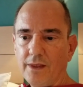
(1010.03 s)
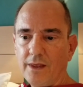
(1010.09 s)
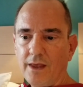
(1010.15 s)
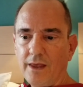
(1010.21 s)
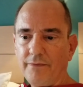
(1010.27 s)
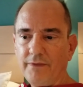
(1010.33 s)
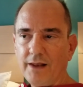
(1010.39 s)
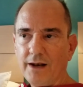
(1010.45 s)

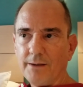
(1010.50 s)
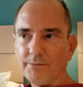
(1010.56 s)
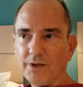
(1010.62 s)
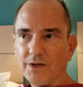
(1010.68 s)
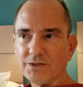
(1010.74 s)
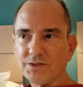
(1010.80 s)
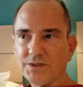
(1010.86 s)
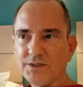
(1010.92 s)
and then I'm
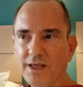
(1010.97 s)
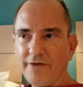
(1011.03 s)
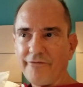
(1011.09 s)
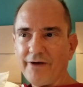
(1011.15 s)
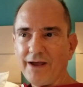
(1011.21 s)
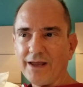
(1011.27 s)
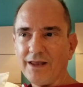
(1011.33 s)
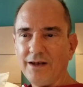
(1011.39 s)
going to see
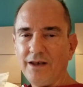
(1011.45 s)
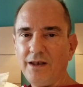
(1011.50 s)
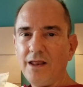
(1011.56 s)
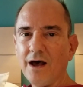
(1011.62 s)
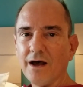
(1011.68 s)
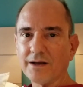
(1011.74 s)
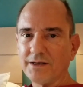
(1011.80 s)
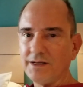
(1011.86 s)
if I can
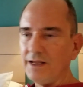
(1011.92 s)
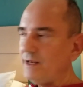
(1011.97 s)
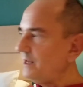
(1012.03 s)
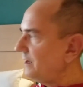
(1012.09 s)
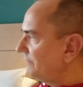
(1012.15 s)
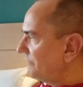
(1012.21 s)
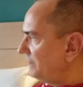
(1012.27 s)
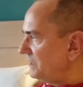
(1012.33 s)
deduct
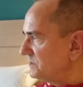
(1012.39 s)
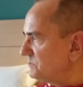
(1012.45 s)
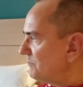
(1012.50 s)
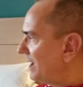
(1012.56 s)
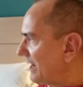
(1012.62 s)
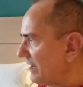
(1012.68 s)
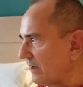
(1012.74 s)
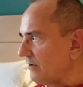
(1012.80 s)
any of these
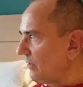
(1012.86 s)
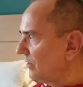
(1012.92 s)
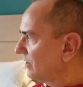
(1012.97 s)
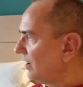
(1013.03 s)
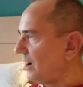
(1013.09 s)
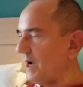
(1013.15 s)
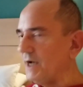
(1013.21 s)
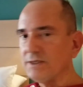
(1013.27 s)
medical
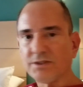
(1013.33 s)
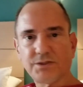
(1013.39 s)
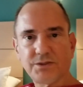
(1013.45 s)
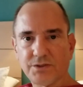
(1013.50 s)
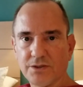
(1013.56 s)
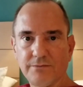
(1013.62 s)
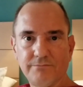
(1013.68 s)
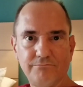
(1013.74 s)

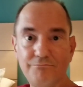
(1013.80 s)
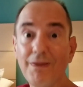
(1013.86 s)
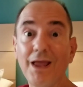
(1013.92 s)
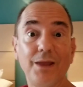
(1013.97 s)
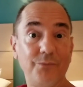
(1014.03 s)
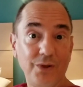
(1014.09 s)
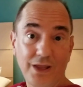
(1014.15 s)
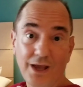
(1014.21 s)
costs.
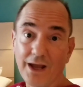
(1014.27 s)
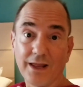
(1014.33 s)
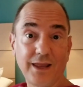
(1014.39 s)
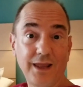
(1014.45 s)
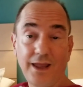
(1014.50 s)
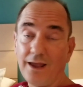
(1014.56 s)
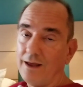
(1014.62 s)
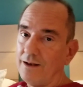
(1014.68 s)
Maybe I
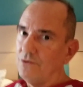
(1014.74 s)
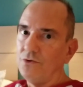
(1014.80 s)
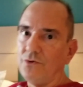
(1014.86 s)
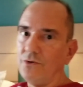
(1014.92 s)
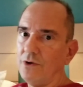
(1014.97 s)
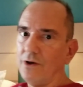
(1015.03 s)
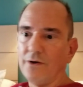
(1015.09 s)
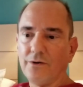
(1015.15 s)
can,
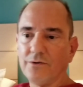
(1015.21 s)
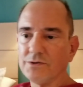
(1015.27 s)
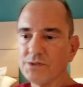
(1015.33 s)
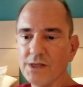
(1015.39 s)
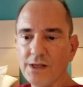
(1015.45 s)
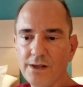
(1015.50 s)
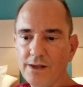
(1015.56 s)
who knows.